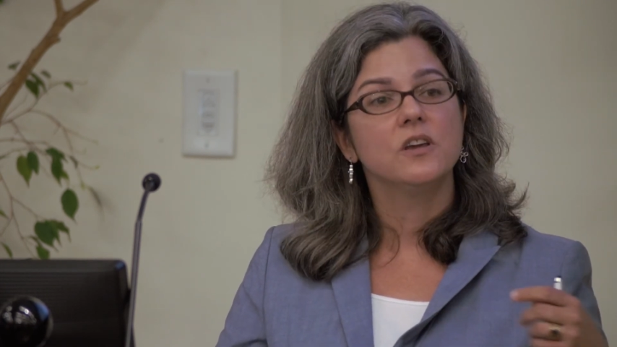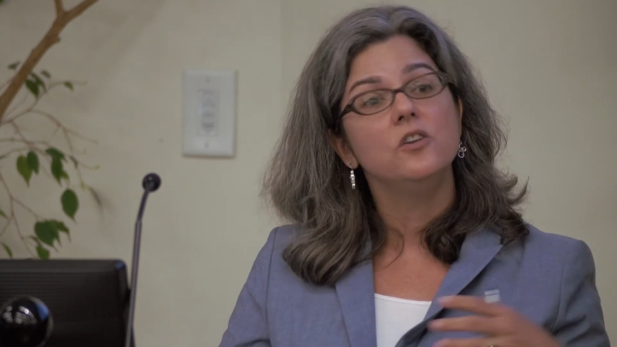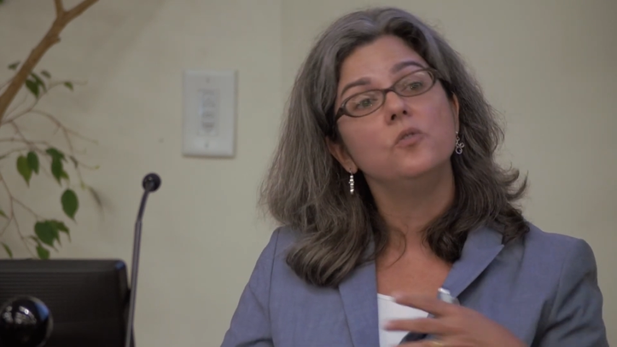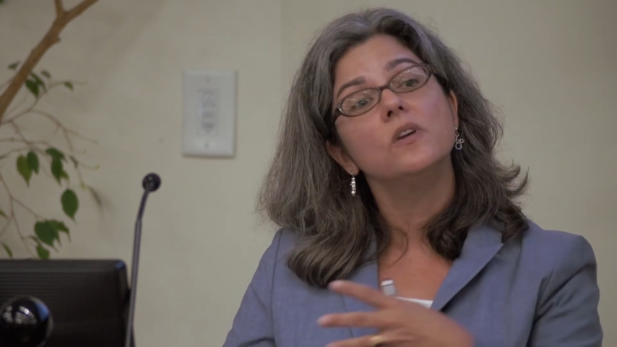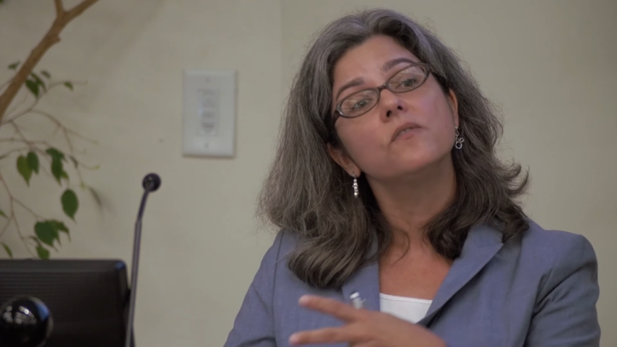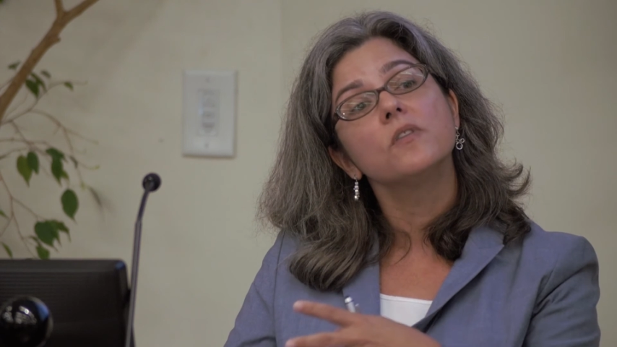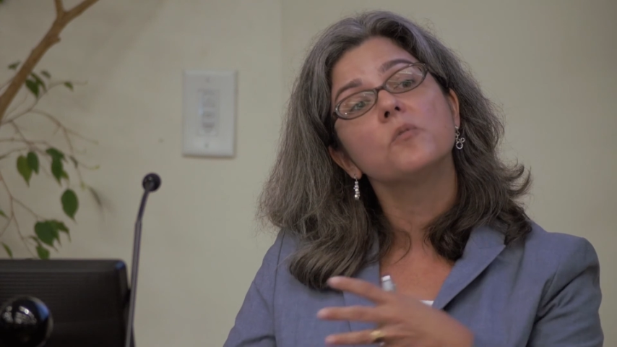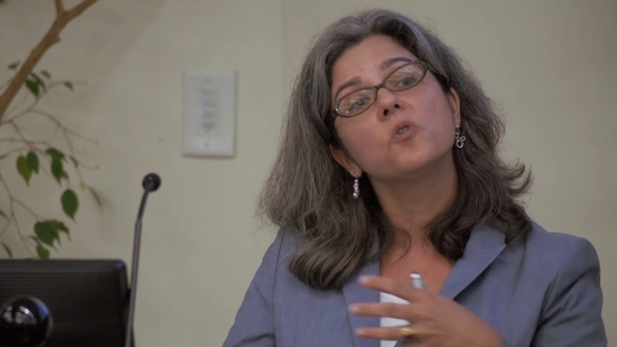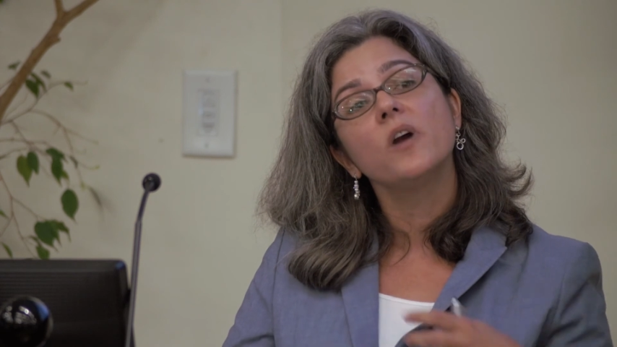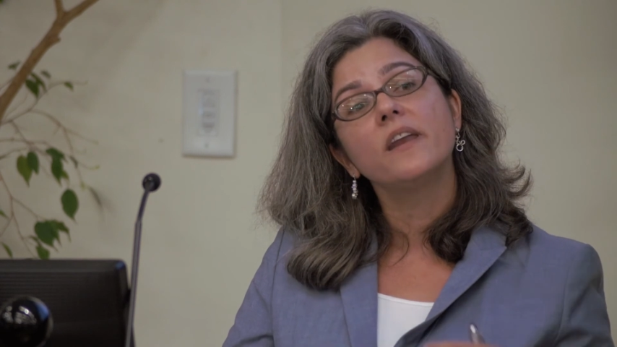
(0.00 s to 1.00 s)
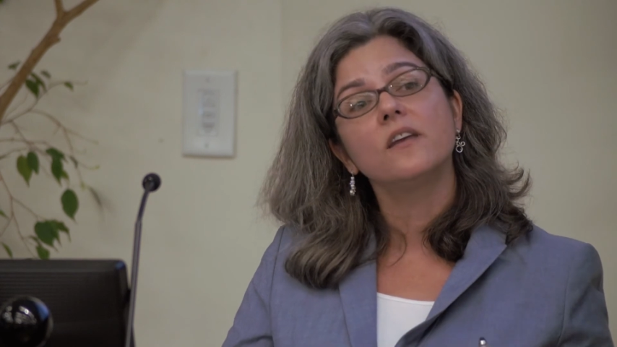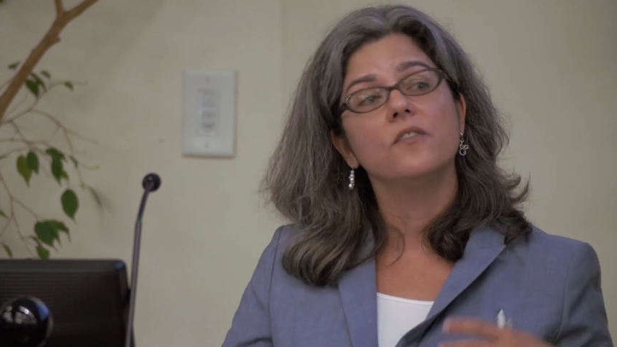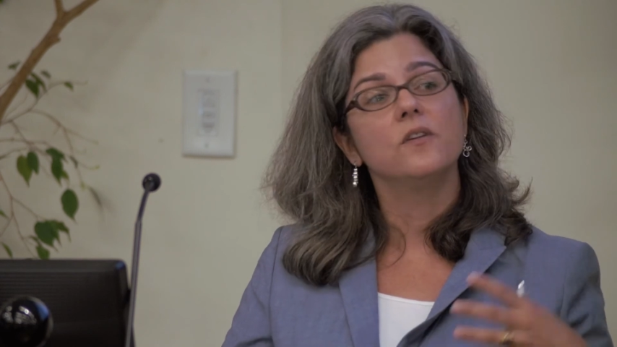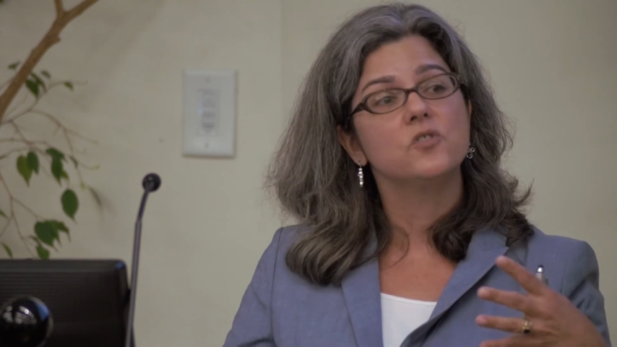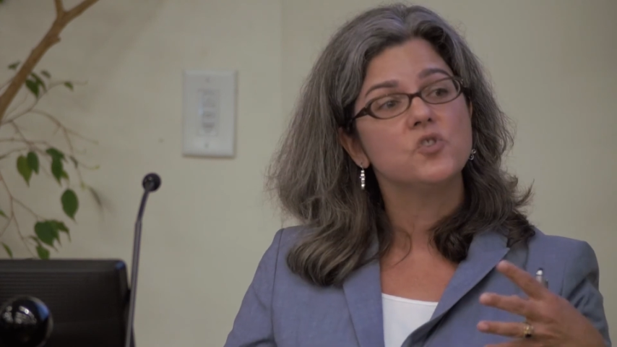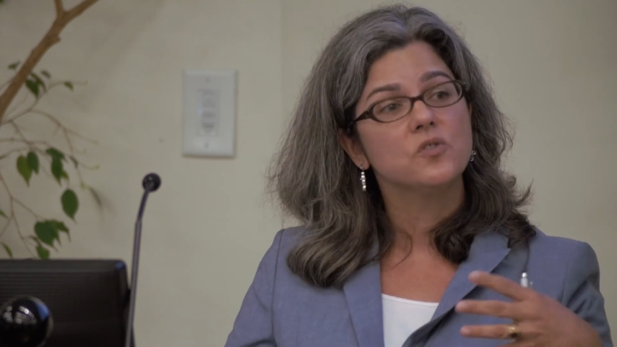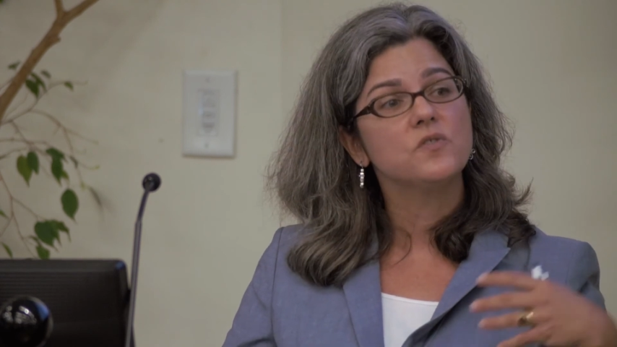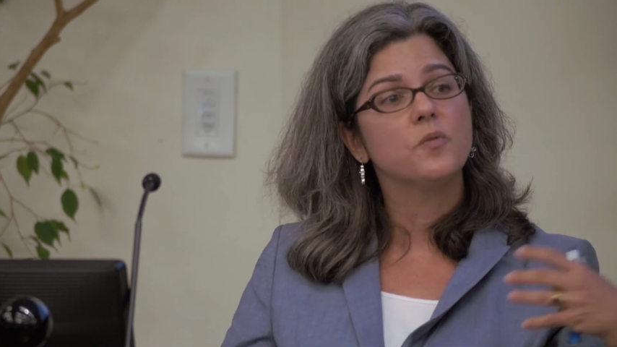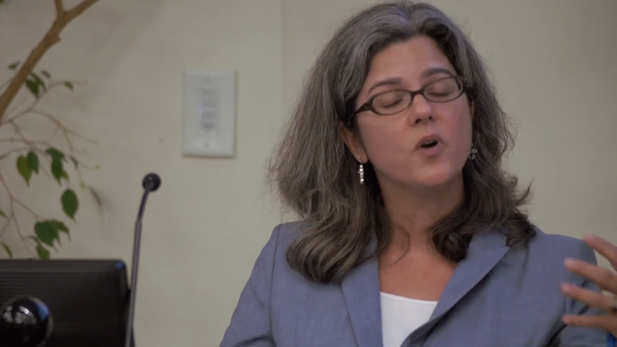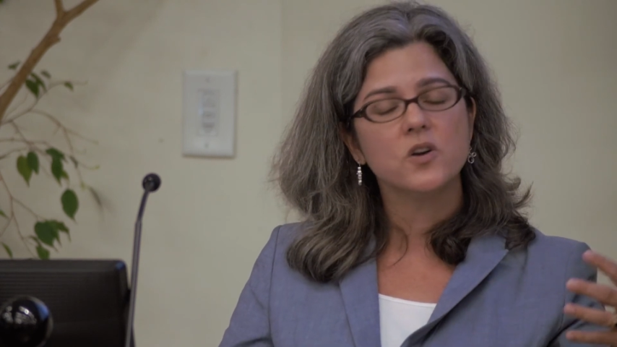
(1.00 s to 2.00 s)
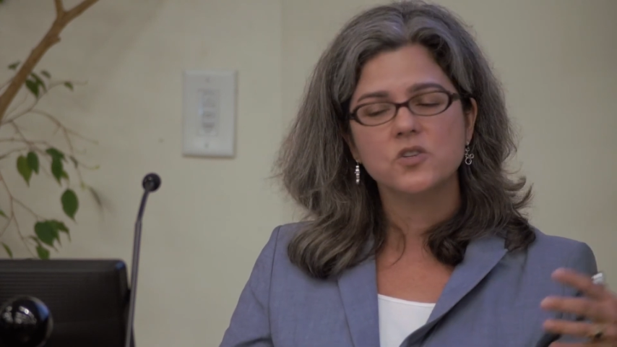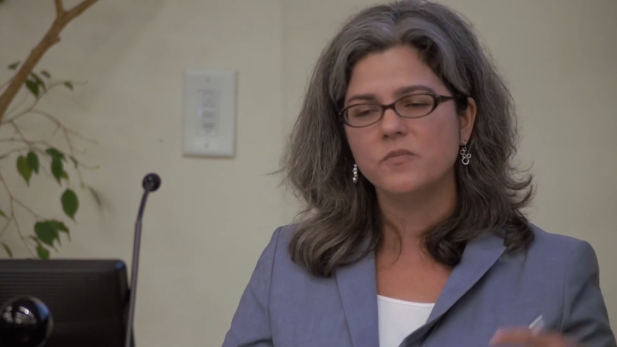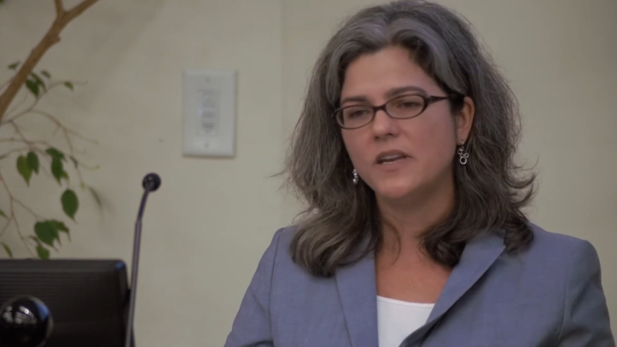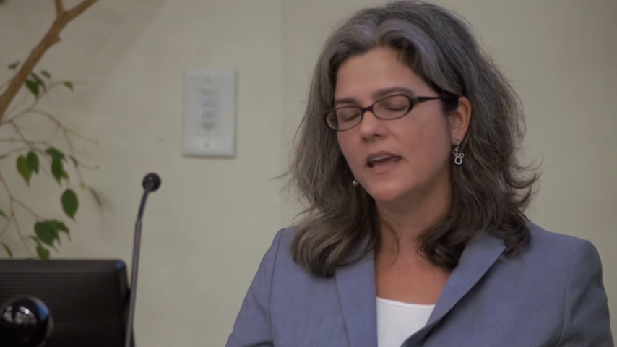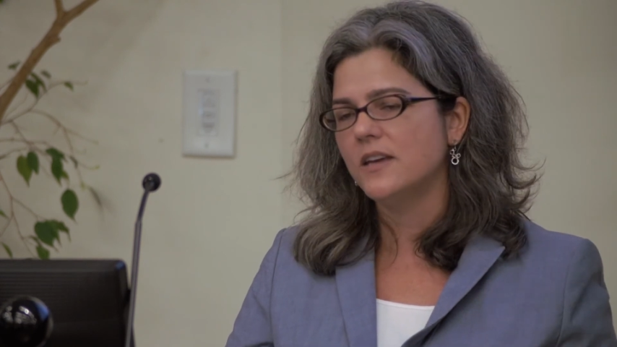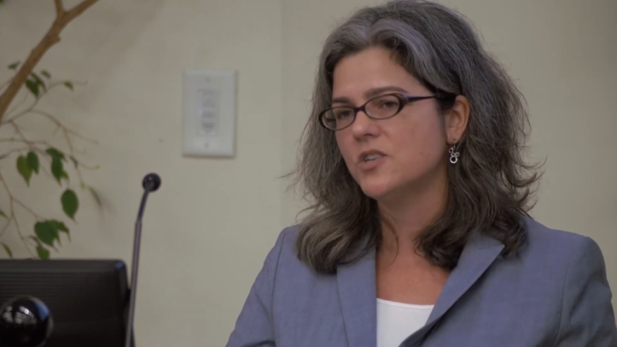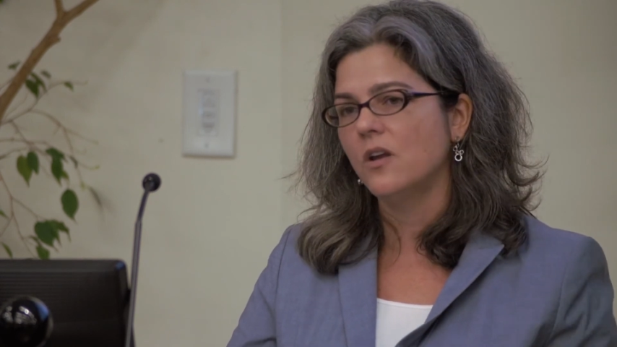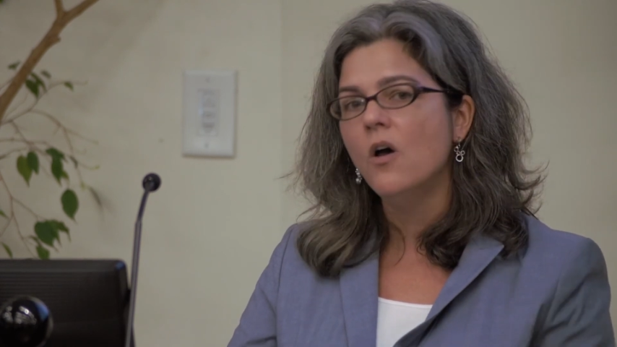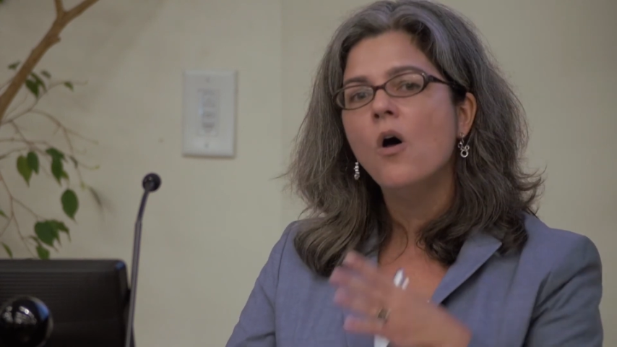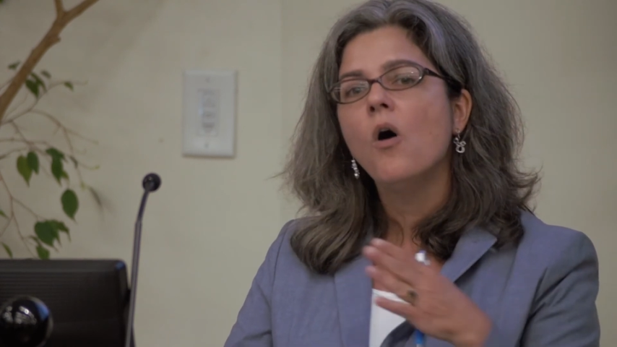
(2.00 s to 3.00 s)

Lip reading: Can you give them credit on their insurance for partial mitigation?